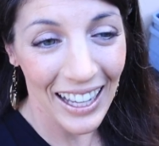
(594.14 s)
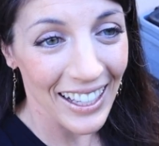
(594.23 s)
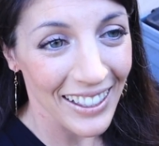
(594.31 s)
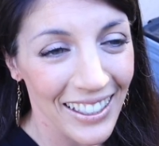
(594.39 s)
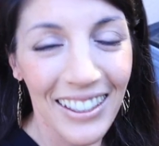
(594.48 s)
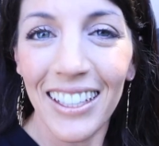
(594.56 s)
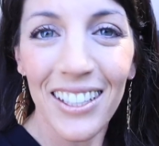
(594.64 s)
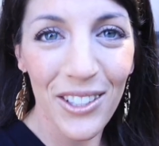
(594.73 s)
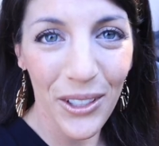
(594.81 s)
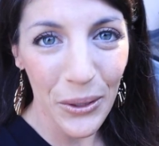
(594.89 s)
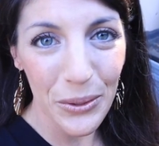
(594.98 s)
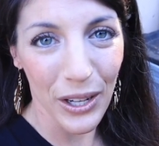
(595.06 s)
Like, the
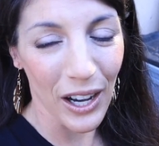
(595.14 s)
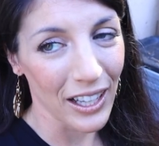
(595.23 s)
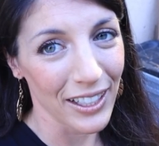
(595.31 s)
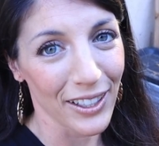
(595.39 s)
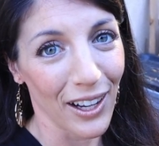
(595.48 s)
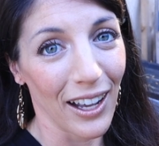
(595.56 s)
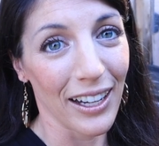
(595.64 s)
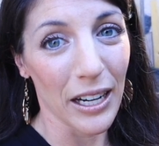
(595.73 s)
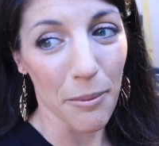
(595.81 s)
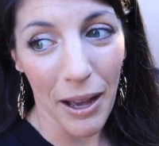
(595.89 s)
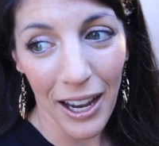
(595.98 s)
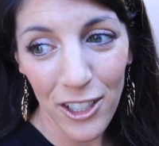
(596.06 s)
list goes on and on, and
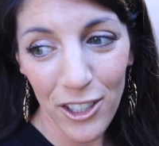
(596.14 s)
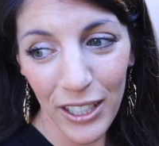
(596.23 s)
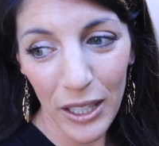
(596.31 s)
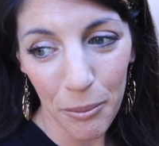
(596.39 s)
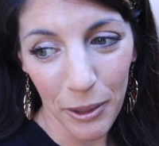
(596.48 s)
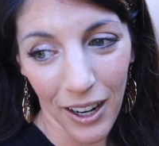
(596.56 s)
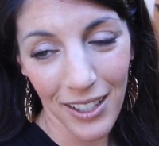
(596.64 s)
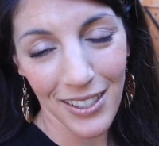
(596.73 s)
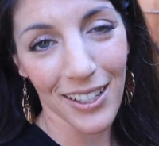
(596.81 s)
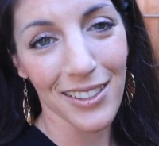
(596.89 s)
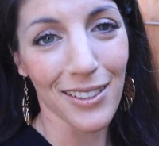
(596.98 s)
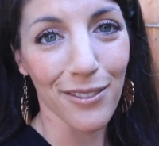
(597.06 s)
I'm actually in the
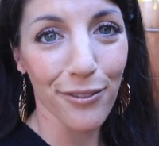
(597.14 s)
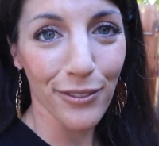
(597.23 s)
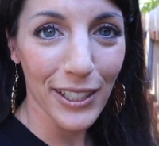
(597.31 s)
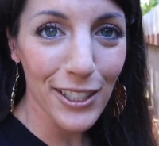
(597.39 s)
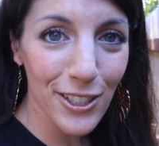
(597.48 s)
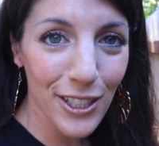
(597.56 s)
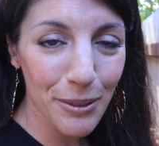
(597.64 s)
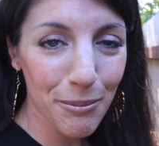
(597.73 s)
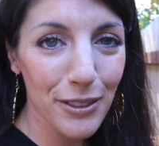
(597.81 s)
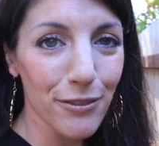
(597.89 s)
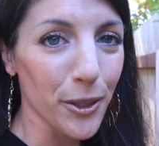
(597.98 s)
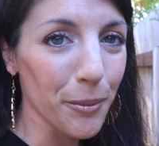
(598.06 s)
process of finishing
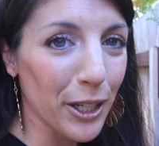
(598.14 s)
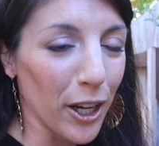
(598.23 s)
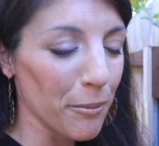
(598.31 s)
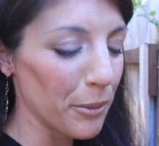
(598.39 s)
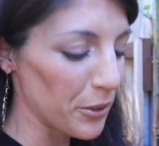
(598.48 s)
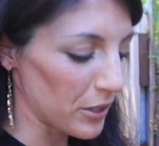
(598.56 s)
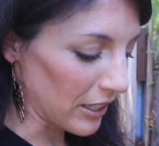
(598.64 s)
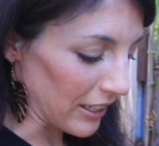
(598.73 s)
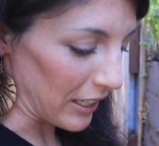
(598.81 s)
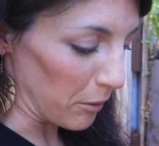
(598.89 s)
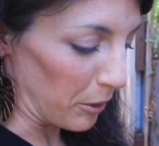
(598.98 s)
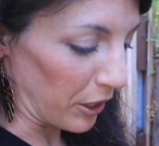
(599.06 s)
my
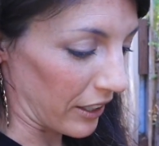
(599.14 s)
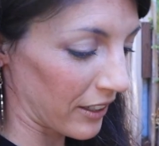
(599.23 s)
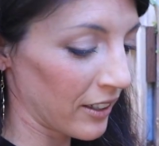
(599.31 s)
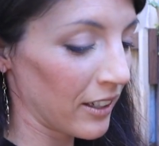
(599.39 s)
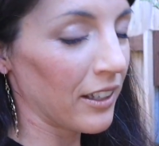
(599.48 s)
vermicomposting ebook